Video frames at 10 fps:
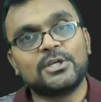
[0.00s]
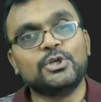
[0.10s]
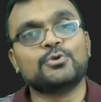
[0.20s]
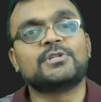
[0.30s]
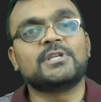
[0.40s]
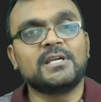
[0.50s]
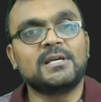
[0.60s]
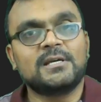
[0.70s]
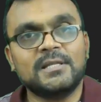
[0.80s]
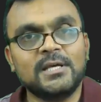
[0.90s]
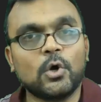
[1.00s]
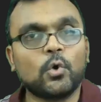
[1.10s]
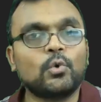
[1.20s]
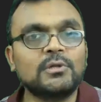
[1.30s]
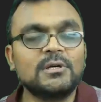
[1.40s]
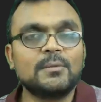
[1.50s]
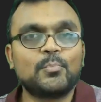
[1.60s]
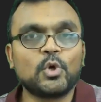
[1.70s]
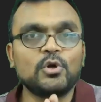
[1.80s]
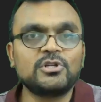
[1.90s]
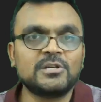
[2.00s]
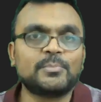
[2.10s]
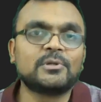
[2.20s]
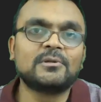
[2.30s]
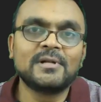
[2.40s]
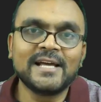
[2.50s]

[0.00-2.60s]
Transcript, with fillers: using the old prototypical